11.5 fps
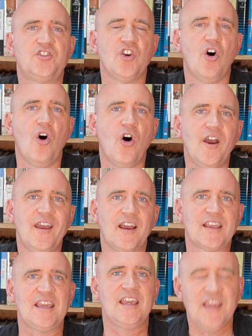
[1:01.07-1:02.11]

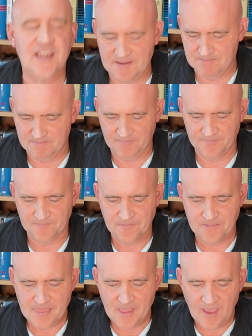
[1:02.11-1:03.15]
Jehoiakim.
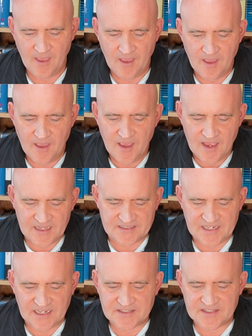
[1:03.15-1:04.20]
It
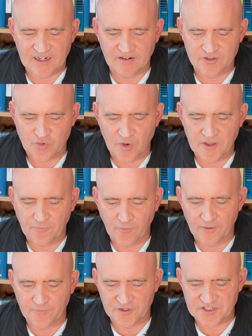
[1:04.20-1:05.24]
says there in
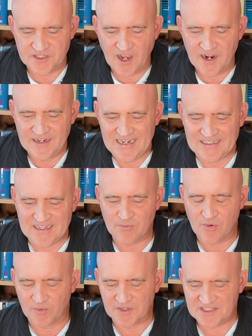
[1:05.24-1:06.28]
24 verse 9, he did
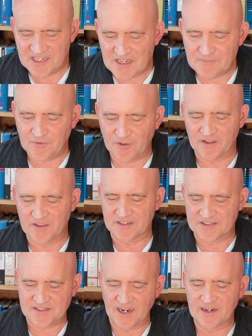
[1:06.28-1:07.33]
what was evil in the
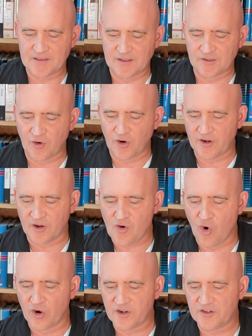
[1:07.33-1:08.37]
sight of the Lord
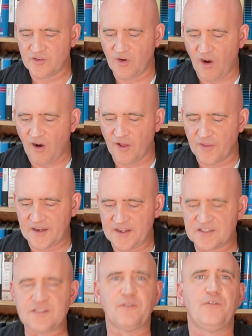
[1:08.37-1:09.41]
according to all that
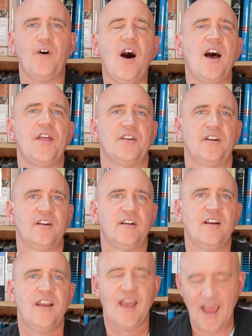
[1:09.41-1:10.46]
his
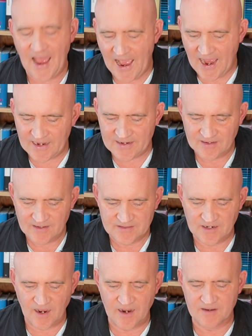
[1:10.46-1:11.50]
father had
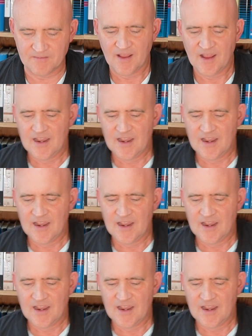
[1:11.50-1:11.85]
done.